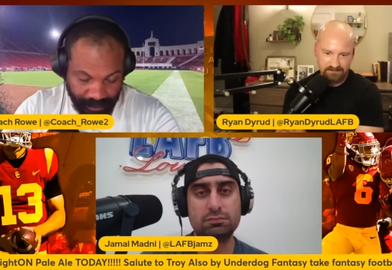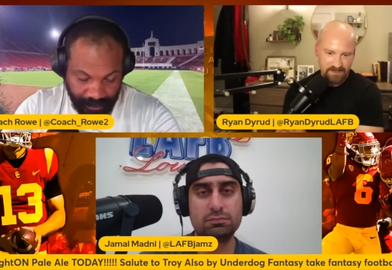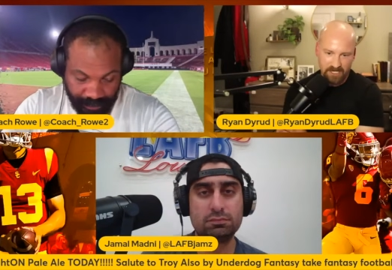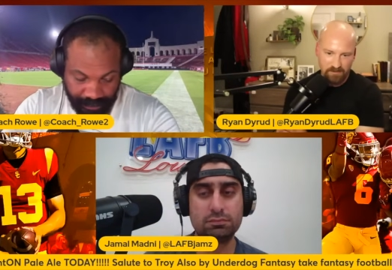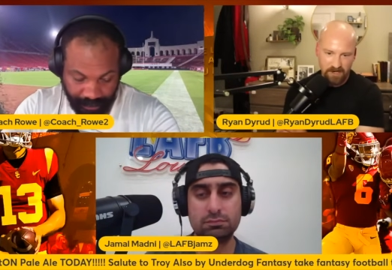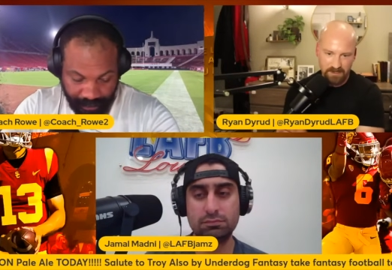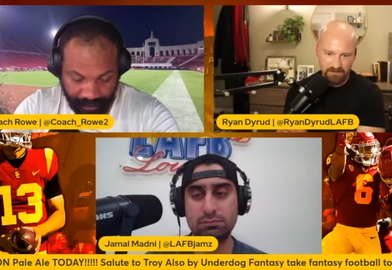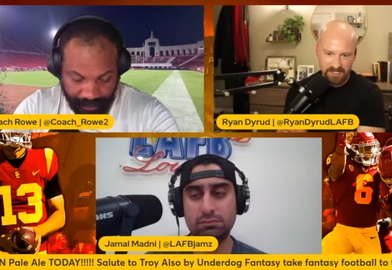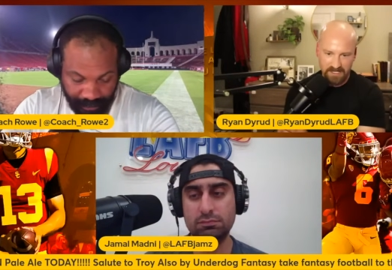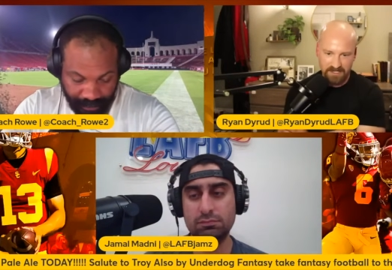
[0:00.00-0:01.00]
Speaker 1: care about me
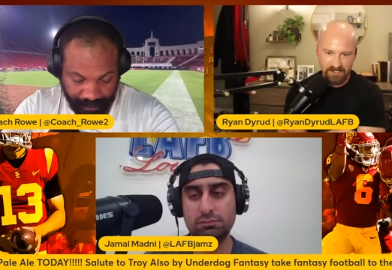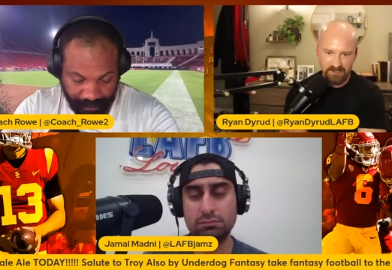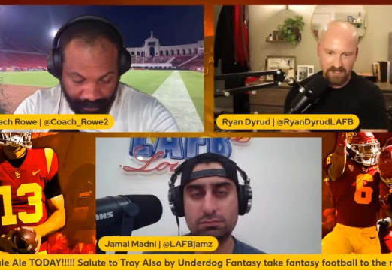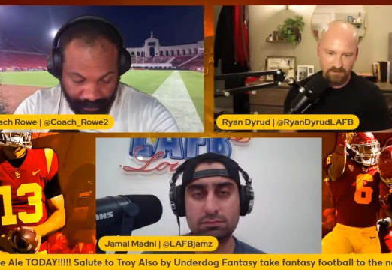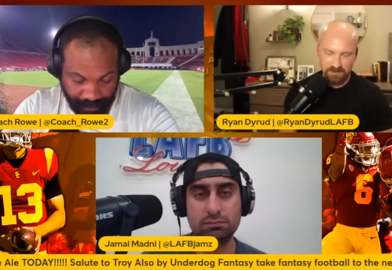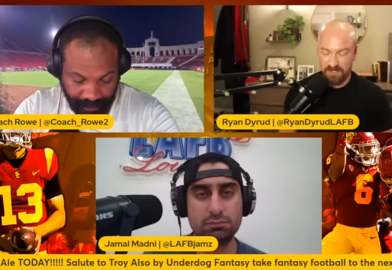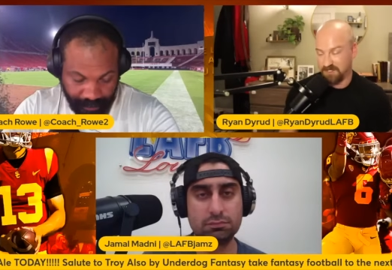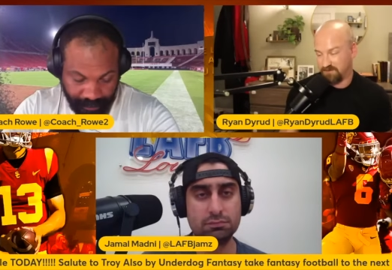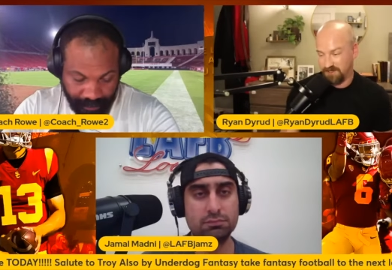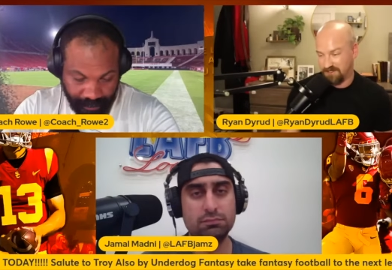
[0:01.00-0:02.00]
playing here and not what's best for me.